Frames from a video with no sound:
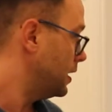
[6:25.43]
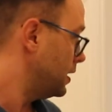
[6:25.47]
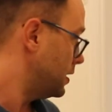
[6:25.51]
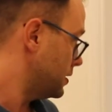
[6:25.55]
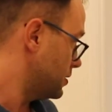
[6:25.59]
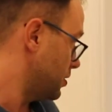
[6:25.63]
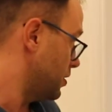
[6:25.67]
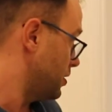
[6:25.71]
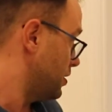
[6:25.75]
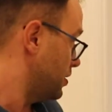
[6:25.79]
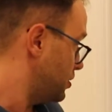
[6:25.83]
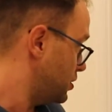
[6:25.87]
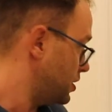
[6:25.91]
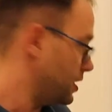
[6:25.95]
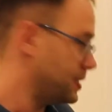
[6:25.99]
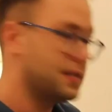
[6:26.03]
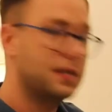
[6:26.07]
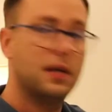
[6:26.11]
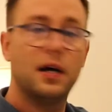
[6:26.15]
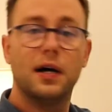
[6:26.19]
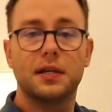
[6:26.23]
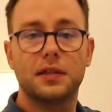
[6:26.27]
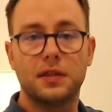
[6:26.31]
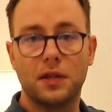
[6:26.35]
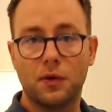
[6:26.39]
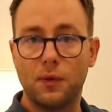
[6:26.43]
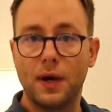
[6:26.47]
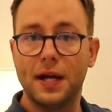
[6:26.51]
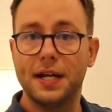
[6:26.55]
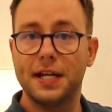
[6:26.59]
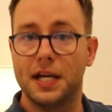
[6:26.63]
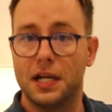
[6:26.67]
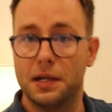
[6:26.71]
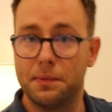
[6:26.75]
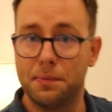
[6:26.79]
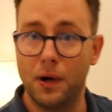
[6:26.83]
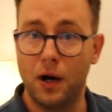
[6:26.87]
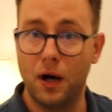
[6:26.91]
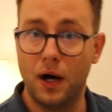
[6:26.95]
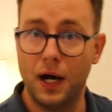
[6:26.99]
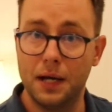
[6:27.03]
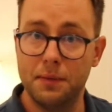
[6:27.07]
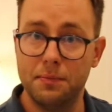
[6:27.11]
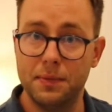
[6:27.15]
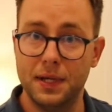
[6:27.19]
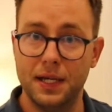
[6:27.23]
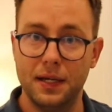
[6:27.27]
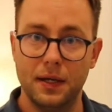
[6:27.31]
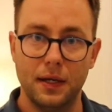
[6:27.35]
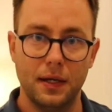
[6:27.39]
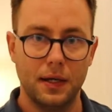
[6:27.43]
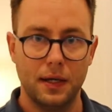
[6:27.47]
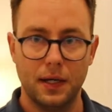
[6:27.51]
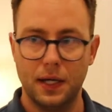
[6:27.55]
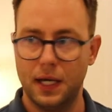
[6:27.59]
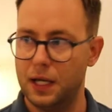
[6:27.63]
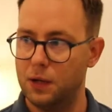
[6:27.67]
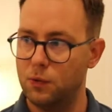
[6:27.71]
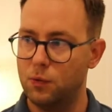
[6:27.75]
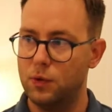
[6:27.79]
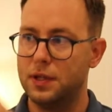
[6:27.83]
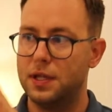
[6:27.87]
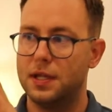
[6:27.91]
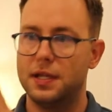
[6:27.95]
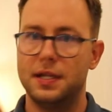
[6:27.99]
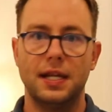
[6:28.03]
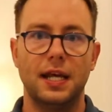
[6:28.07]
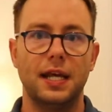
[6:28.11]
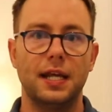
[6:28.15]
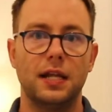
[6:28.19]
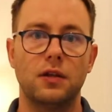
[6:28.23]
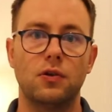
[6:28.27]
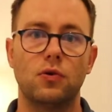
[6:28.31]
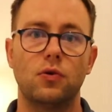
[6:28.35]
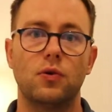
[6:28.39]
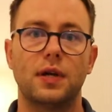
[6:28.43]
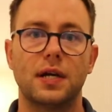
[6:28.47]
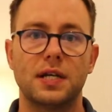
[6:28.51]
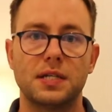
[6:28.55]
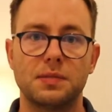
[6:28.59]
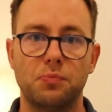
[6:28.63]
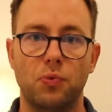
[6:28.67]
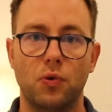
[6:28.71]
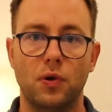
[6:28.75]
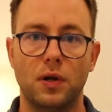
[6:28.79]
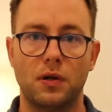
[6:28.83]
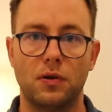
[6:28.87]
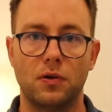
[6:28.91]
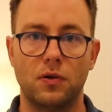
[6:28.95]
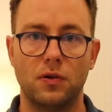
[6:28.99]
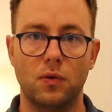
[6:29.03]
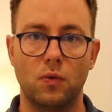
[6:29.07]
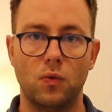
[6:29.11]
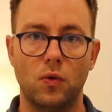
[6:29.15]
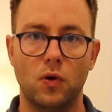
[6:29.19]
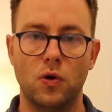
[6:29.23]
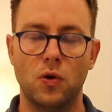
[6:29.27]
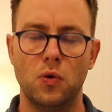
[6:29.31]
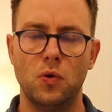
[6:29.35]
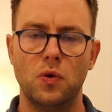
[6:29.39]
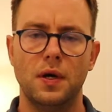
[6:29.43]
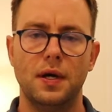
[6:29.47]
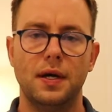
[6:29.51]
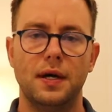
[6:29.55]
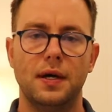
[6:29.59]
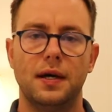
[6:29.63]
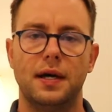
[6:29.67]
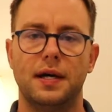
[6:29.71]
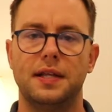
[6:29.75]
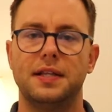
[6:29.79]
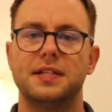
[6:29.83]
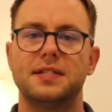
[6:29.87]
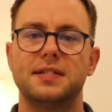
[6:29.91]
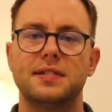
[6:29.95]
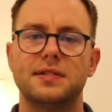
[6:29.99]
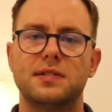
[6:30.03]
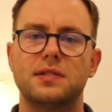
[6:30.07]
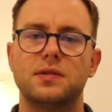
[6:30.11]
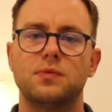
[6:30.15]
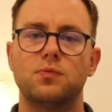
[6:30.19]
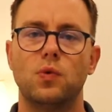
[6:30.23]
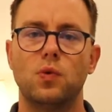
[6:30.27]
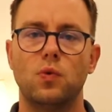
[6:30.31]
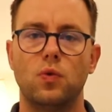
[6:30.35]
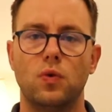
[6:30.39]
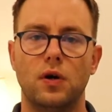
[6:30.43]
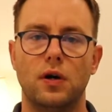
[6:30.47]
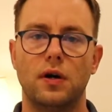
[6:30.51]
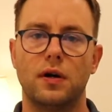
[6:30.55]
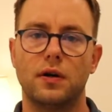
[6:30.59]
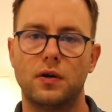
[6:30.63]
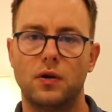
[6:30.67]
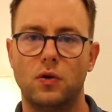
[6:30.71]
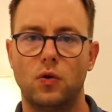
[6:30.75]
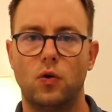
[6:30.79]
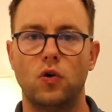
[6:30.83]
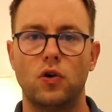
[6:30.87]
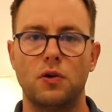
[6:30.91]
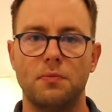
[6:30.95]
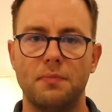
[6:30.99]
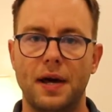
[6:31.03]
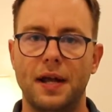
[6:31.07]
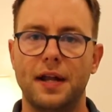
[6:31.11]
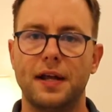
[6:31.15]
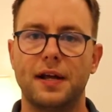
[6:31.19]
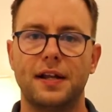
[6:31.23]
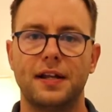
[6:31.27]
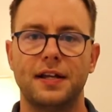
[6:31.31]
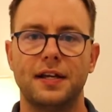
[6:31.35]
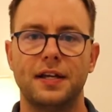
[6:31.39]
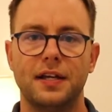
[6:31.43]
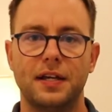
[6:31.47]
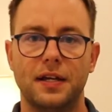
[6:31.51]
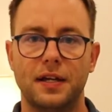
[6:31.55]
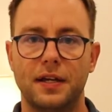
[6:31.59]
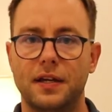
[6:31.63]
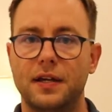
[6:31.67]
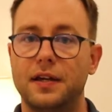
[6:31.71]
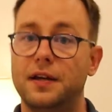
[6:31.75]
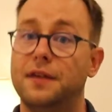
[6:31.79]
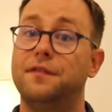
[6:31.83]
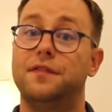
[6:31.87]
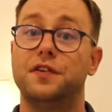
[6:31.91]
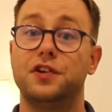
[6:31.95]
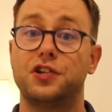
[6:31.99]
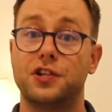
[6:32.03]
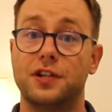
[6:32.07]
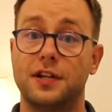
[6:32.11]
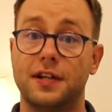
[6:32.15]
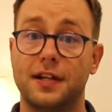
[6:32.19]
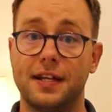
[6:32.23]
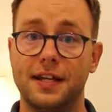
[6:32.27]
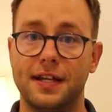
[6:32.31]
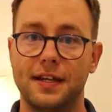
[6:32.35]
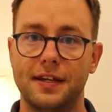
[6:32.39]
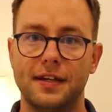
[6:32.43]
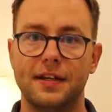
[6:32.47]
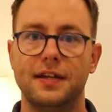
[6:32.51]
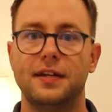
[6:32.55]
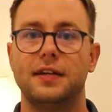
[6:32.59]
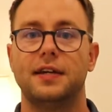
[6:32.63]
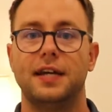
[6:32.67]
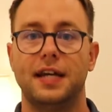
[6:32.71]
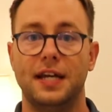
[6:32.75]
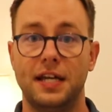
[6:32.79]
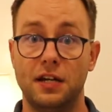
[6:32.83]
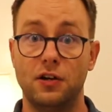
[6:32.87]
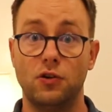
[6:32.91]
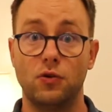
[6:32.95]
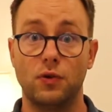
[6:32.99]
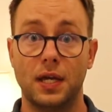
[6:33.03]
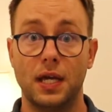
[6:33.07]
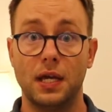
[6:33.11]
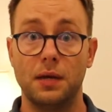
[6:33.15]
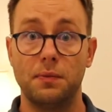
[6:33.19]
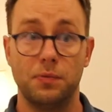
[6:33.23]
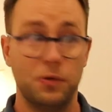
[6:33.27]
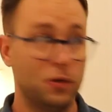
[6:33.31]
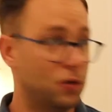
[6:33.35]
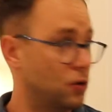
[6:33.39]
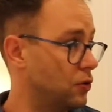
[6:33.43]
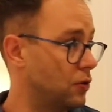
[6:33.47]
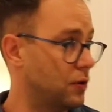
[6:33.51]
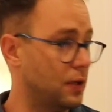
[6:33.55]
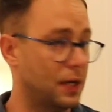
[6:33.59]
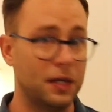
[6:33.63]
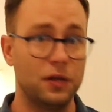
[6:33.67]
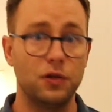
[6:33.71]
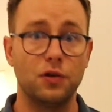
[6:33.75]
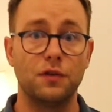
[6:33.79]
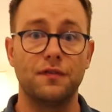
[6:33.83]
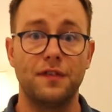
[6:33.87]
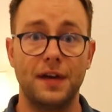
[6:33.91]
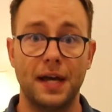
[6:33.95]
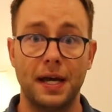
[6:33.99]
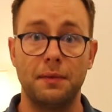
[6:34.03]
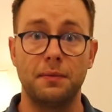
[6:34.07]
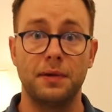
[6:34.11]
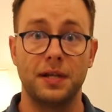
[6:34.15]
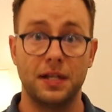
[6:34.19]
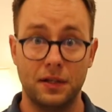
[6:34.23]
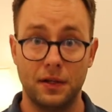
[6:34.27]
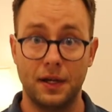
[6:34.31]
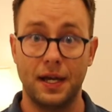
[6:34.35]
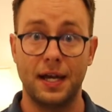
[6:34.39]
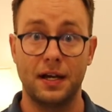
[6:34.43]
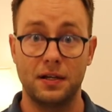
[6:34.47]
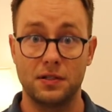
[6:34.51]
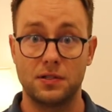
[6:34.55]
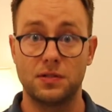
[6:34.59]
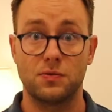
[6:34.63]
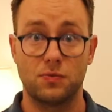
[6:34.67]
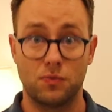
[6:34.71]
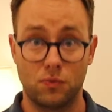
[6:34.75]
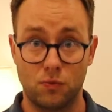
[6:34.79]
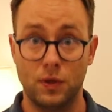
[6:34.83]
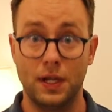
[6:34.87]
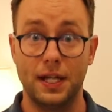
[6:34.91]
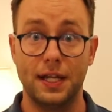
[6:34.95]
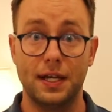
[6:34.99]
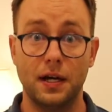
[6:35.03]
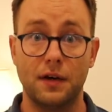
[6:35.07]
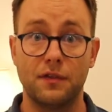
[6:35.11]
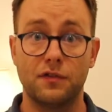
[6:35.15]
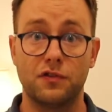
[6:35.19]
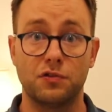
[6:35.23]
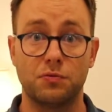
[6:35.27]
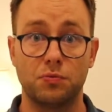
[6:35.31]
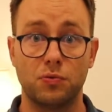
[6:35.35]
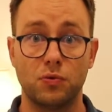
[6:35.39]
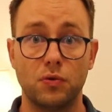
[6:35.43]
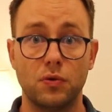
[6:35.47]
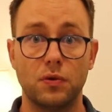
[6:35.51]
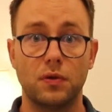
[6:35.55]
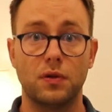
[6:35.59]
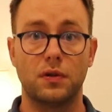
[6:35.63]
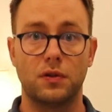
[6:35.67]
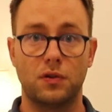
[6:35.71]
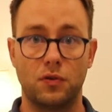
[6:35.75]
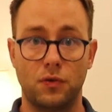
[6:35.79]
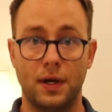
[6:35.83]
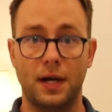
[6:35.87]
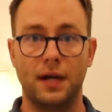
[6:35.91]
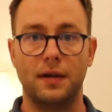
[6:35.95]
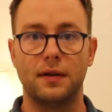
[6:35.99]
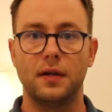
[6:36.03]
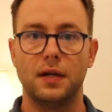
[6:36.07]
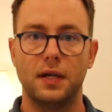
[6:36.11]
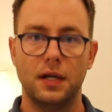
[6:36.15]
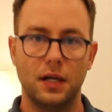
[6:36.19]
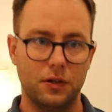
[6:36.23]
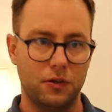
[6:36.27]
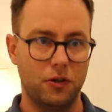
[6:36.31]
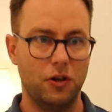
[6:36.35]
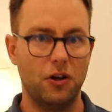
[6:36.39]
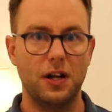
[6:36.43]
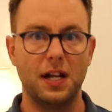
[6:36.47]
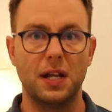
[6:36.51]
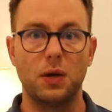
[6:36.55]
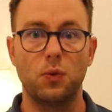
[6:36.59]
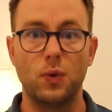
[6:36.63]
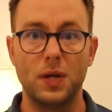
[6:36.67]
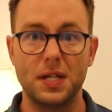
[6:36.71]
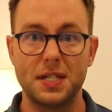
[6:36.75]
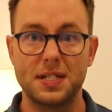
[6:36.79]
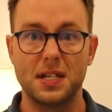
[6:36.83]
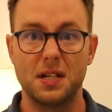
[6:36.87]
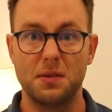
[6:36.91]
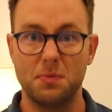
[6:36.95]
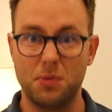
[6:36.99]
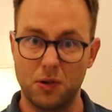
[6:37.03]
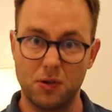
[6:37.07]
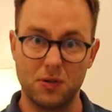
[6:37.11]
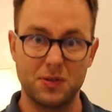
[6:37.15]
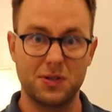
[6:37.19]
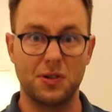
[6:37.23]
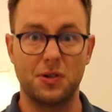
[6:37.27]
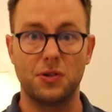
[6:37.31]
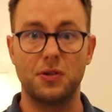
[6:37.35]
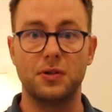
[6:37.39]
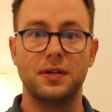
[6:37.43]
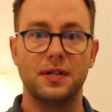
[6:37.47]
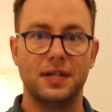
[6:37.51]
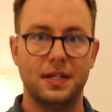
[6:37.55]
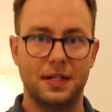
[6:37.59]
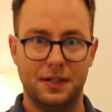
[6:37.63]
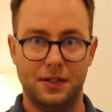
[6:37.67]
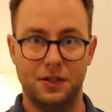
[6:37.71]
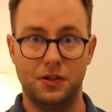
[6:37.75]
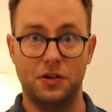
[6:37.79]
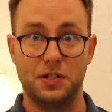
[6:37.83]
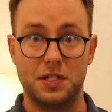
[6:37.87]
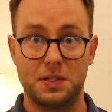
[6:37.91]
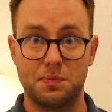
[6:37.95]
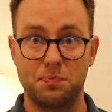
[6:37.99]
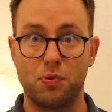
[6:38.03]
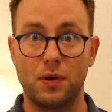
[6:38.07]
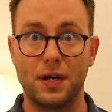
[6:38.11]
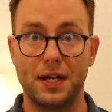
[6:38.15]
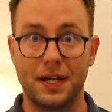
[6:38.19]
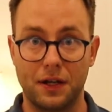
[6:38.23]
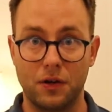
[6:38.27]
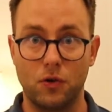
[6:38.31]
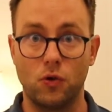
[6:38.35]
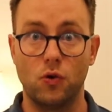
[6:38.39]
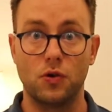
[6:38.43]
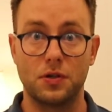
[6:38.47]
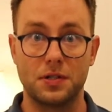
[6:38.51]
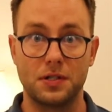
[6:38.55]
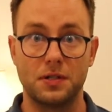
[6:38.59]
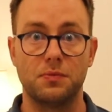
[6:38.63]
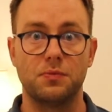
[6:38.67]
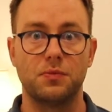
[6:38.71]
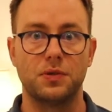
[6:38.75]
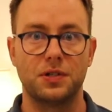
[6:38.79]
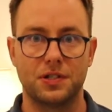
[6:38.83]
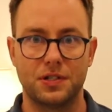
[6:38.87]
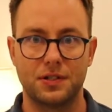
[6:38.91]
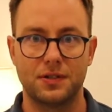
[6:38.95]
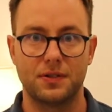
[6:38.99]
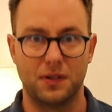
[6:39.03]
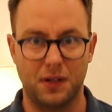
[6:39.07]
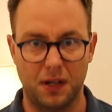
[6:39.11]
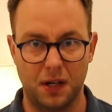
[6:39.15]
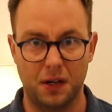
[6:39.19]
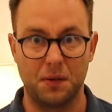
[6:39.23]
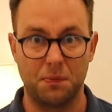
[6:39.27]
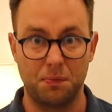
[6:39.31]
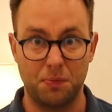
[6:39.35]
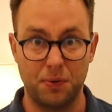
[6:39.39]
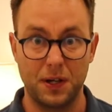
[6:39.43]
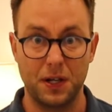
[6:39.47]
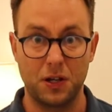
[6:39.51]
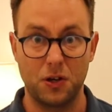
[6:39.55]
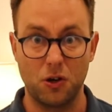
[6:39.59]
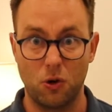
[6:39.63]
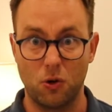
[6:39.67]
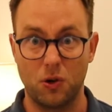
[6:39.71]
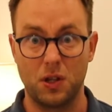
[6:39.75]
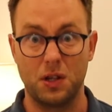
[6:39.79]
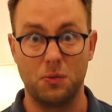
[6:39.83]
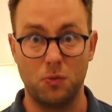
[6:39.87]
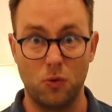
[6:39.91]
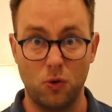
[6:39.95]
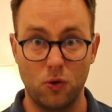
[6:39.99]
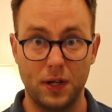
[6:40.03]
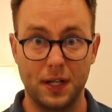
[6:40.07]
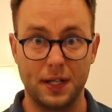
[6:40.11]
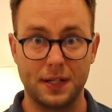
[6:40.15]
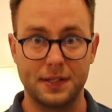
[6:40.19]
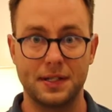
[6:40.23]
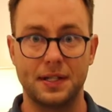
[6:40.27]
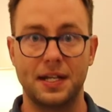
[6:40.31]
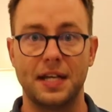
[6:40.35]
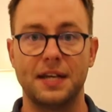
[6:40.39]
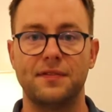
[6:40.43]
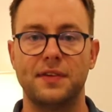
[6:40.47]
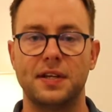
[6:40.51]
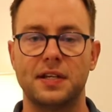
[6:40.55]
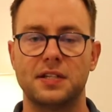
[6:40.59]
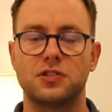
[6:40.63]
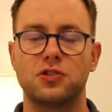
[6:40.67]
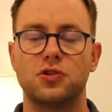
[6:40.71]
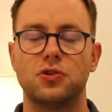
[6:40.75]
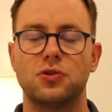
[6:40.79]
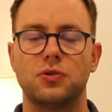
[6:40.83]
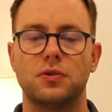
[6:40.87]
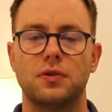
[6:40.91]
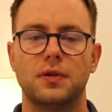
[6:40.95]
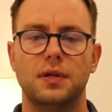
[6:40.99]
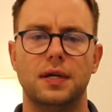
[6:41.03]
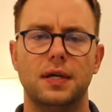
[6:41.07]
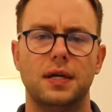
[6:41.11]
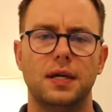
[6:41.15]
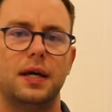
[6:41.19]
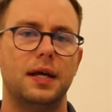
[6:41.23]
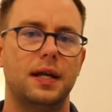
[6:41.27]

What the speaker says: So just like the radiator behind me, and with a neat little gas boiler on the wall, and the system will work automatically, efficiently, and it'll keep you and your family in your house really comfortable throughout not only winter, but also, you know, spring and autumn, which are pretty cold in the mornings and evenings too.